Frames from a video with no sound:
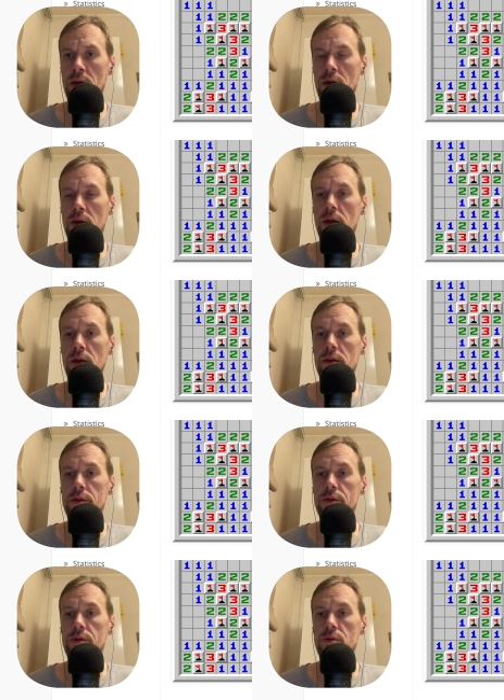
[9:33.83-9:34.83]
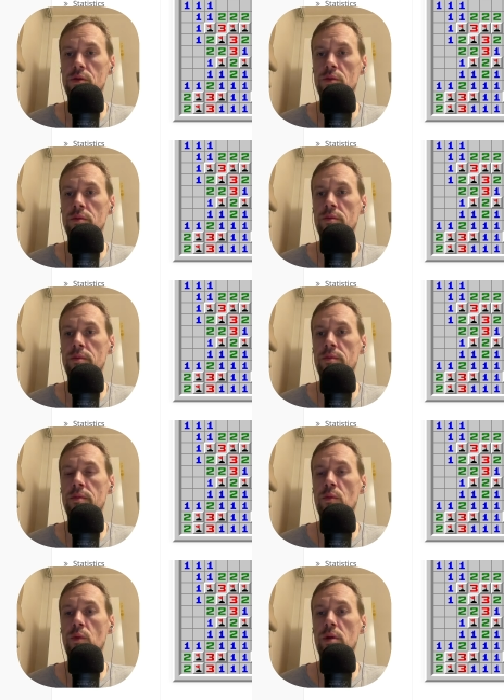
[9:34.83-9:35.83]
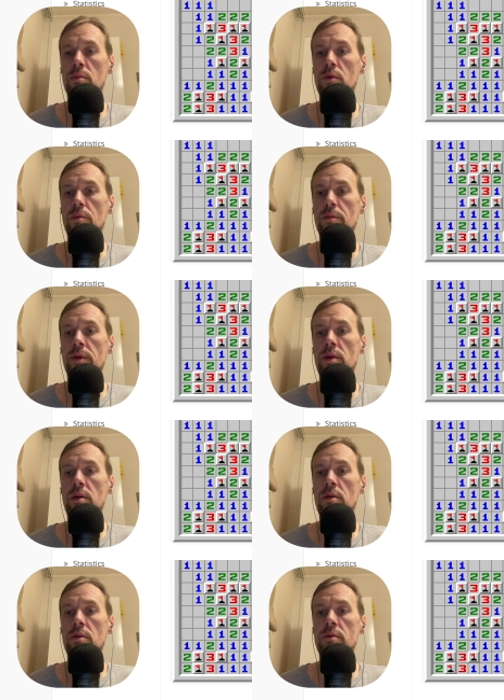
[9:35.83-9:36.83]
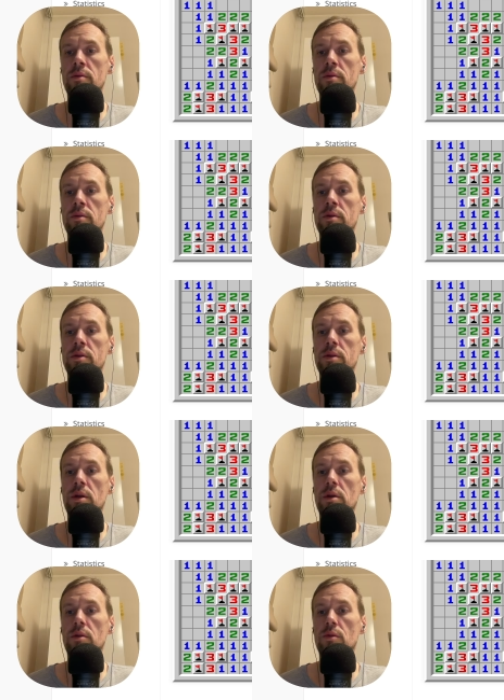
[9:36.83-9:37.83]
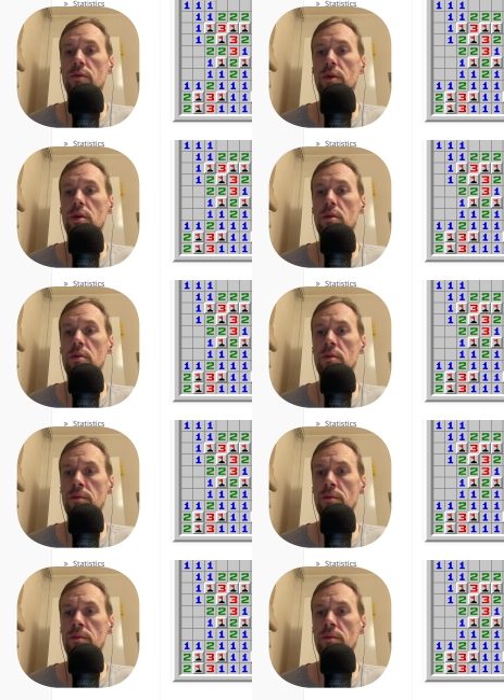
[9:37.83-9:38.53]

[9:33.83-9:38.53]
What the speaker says: Again, this 2, one bomb here, second over here.